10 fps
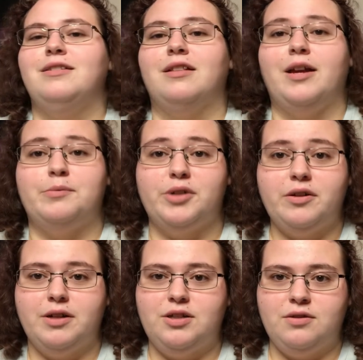
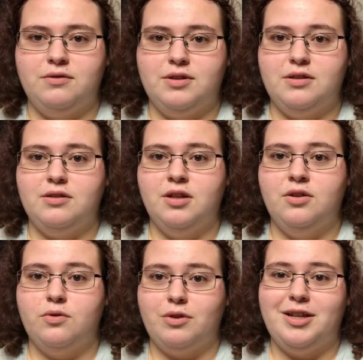library chooses
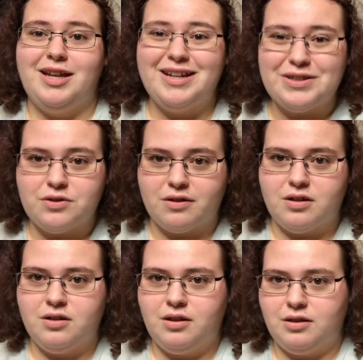3
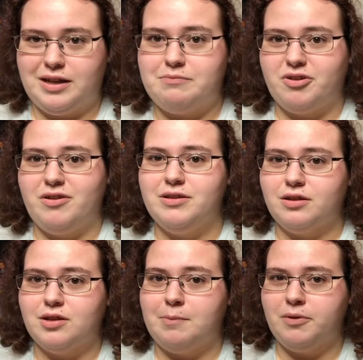extra librarians
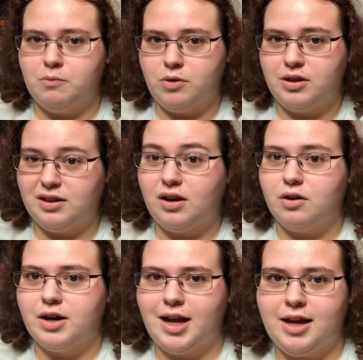on top of the one that it
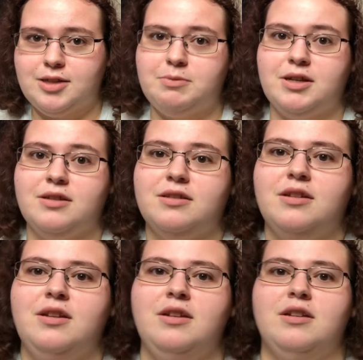already has because
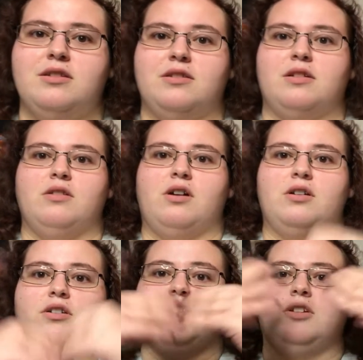such a
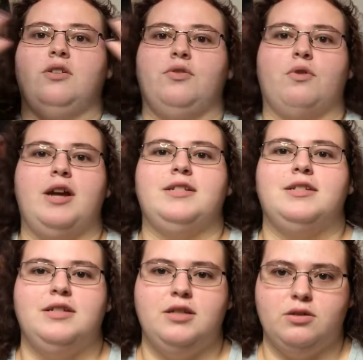large
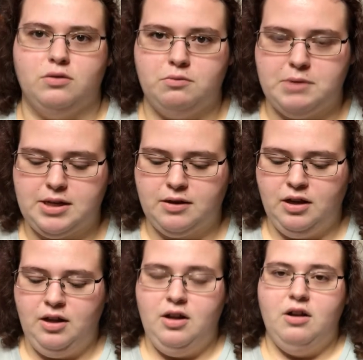threat is looming.
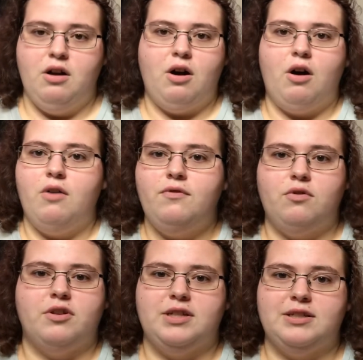All
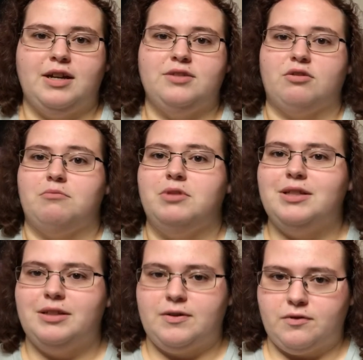4 of these guys are
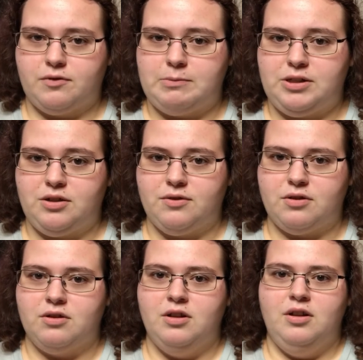completely different from each
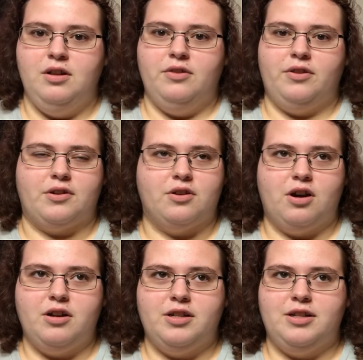other. Their
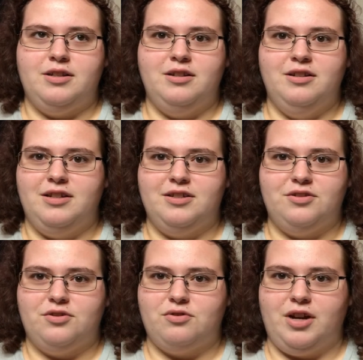guardian is
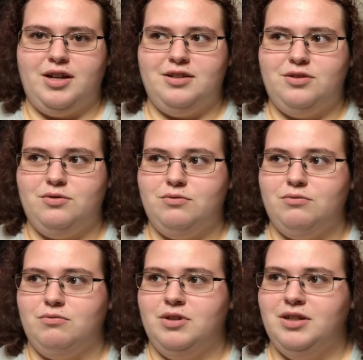just trying
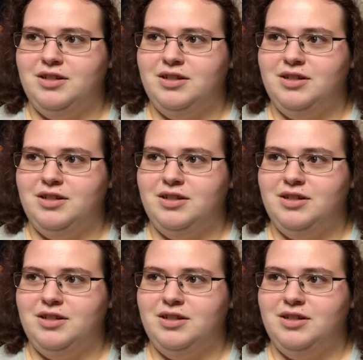to